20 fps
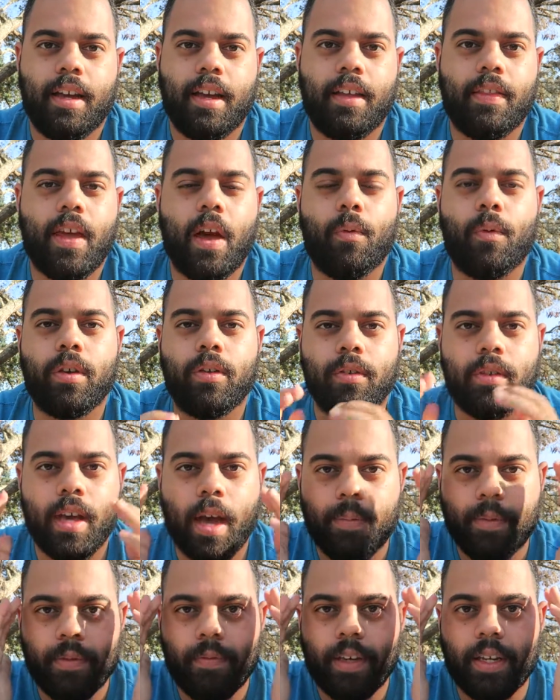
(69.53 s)
and that way you
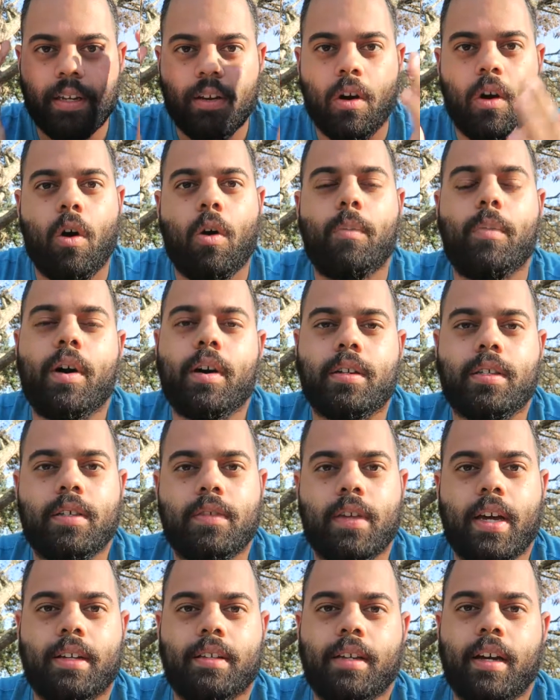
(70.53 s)
captivate all parts
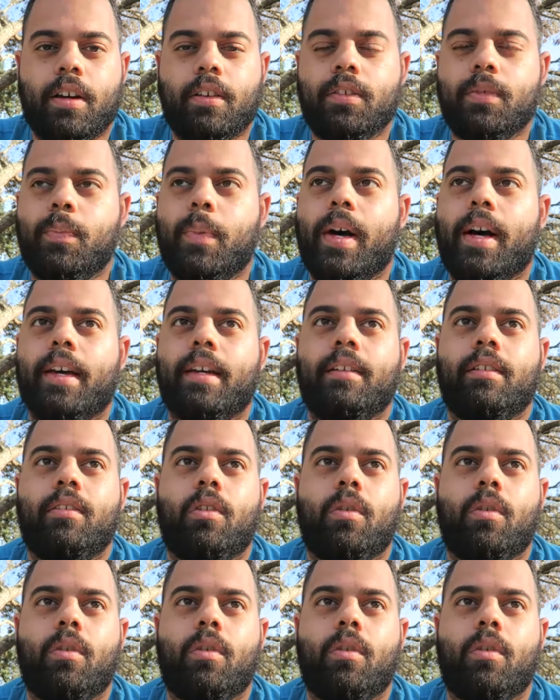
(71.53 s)
of that child's mind,